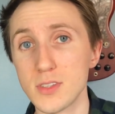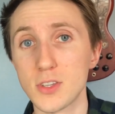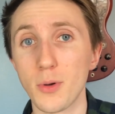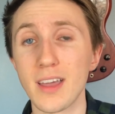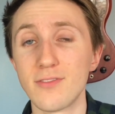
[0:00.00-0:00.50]

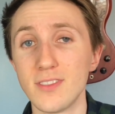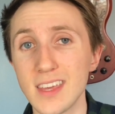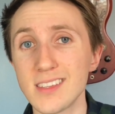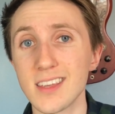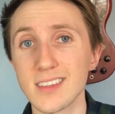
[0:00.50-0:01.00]
So if
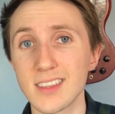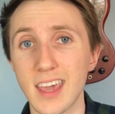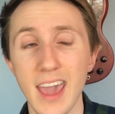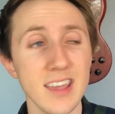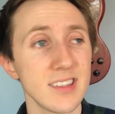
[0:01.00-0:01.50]
this is the
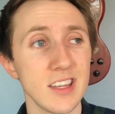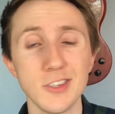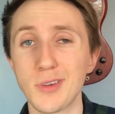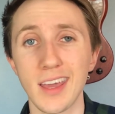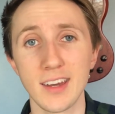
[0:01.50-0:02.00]
case and
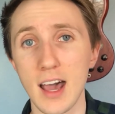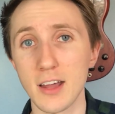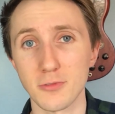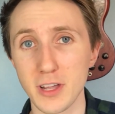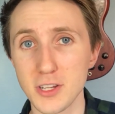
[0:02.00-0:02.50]
you
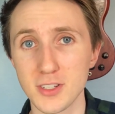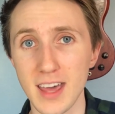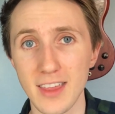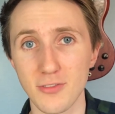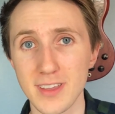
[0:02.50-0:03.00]
cannot reach
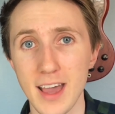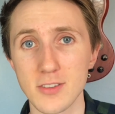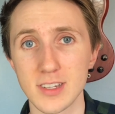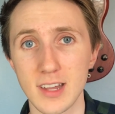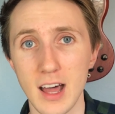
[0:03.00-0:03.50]
that
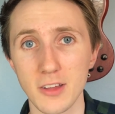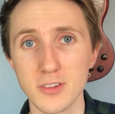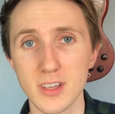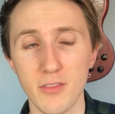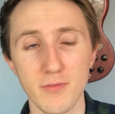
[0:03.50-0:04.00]

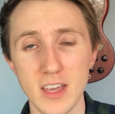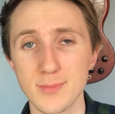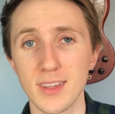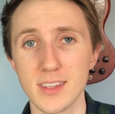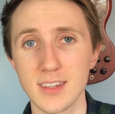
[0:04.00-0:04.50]
$3,000 of
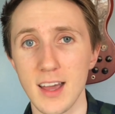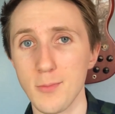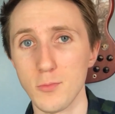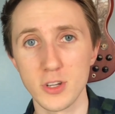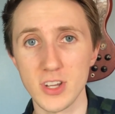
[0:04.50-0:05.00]
investment this
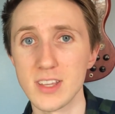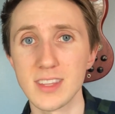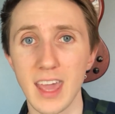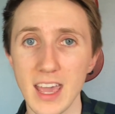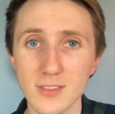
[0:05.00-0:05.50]
time, which is
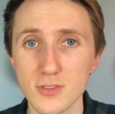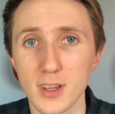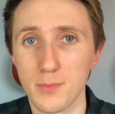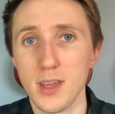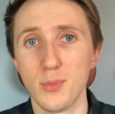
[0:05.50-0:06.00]
the case for
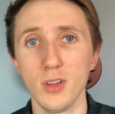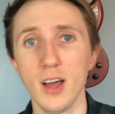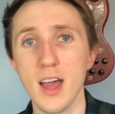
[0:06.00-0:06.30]
some people,